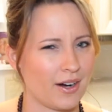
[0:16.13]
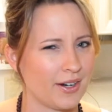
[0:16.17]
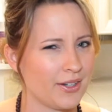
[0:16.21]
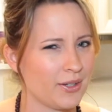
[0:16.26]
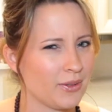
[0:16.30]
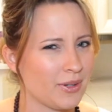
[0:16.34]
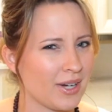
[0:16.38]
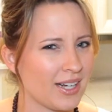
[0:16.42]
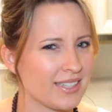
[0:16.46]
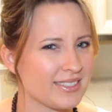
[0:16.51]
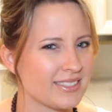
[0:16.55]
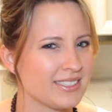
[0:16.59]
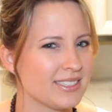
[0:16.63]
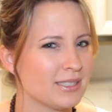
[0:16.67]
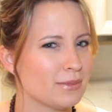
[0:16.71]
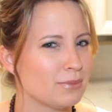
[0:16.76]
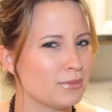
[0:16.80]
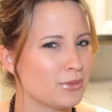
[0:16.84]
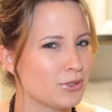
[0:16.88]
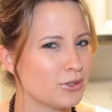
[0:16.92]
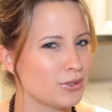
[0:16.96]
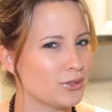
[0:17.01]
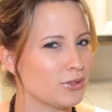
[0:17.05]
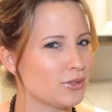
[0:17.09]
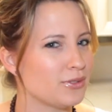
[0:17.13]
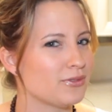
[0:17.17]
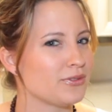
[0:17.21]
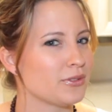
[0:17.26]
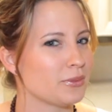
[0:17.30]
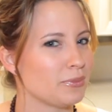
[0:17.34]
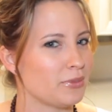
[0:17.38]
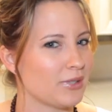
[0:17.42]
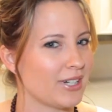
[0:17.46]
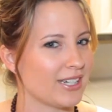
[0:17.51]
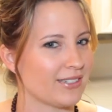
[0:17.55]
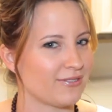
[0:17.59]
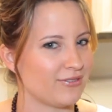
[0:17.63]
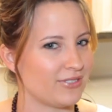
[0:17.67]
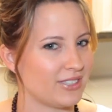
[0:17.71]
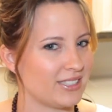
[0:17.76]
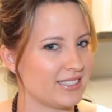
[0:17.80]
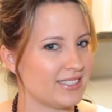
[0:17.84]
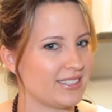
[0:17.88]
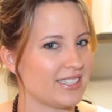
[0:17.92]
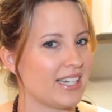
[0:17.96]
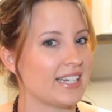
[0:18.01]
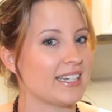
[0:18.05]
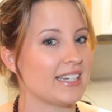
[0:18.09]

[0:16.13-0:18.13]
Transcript: Are you guys in the mood for breakfast?